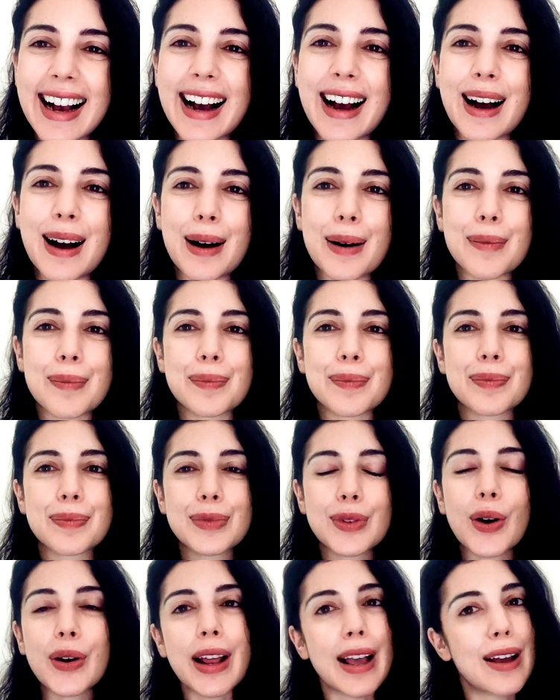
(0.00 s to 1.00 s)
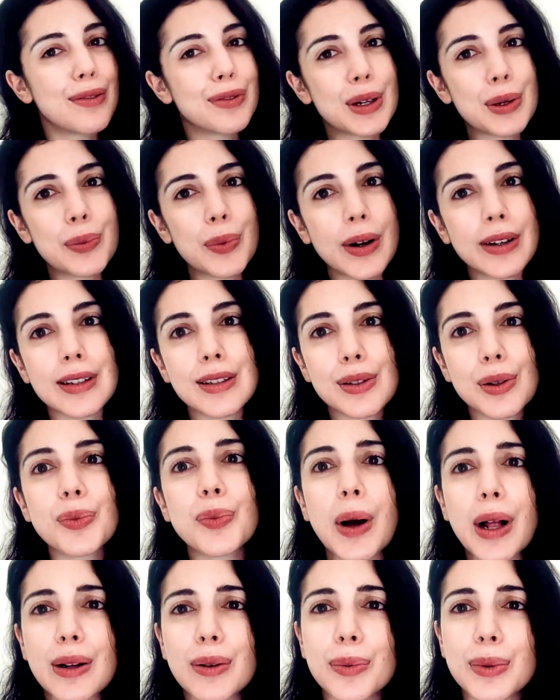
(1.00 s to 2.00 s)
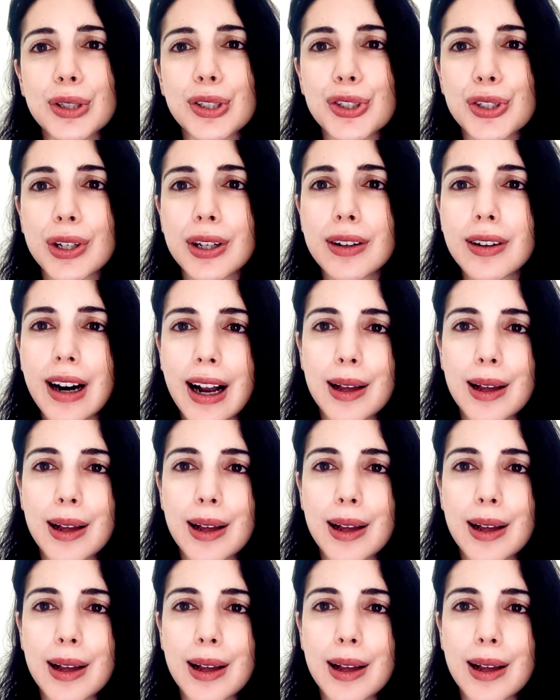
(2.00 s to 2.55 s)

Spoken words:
Not everyone is a well-wisher.